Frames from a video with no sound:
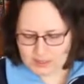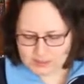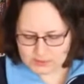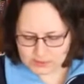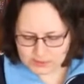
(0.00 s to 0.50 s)

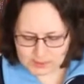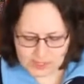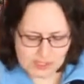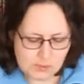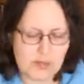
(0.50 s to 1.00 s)
So the
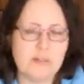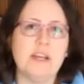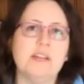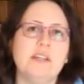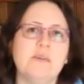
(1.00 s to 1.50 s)
next one I
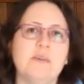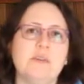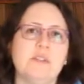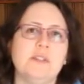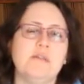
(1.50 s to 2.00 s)
read
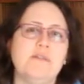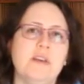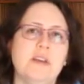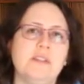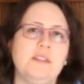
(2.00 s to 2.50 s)
was the
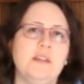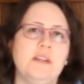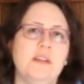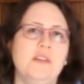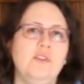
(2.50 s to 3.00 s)
first in
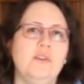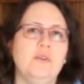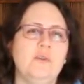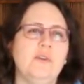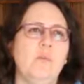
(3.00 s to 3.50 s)
a
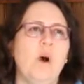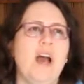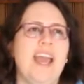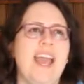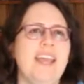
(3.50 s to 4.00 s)
new
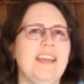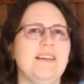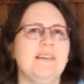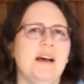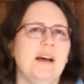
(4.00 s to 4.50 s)
YA,
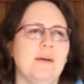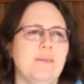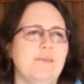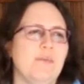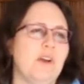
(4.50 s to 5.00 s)

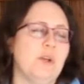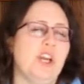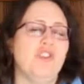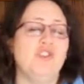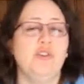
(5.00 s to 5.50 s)
what I
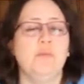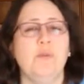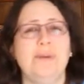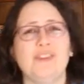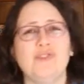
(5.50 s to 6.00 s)
assume will
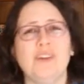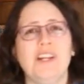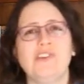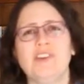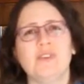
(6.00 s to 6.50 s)
be a
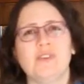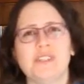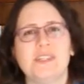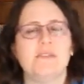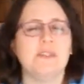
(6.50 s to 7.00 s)
trilogy or
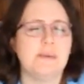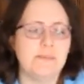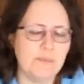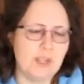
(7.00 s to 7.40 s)
series.